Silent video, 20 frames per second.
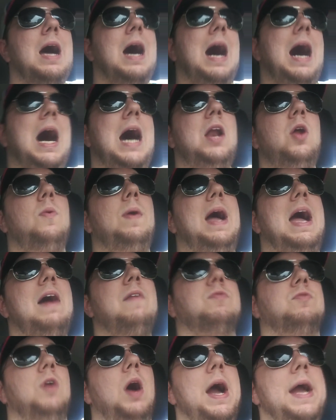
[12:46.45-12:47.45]
I don't
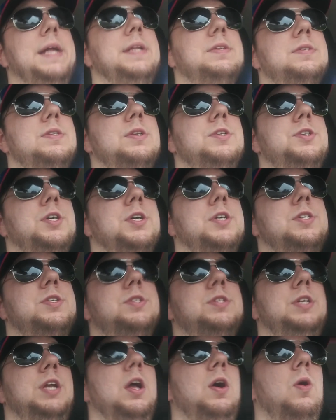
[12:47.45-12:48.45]
have rights to
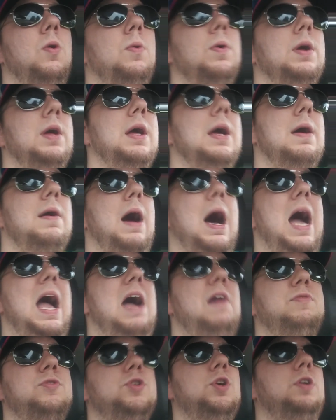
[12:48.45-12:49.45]
just,
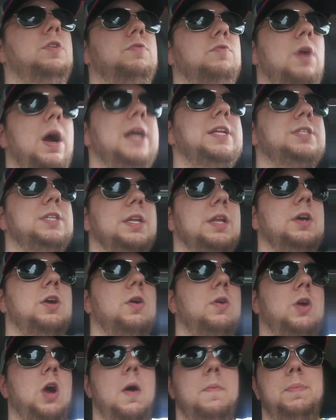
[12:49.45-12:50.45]
I have certain rights in the
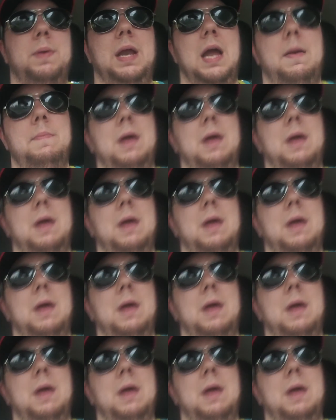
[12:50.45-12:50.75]
company.